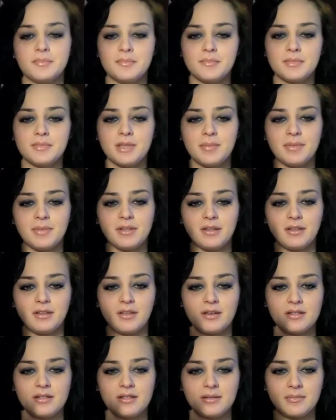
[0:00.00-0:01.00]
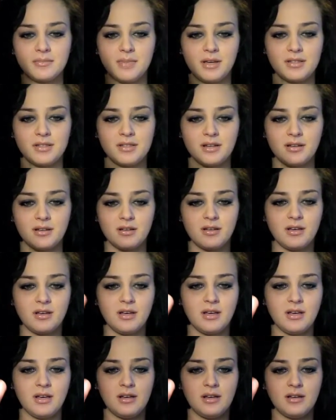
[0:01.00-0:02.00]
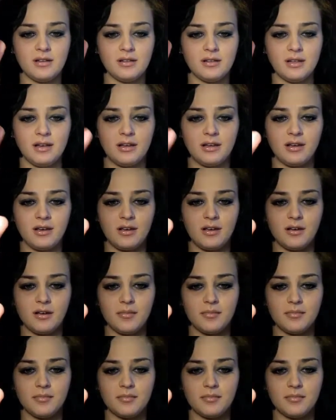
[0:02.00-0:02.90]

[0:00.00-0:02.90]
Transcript: Something like this, basic, like a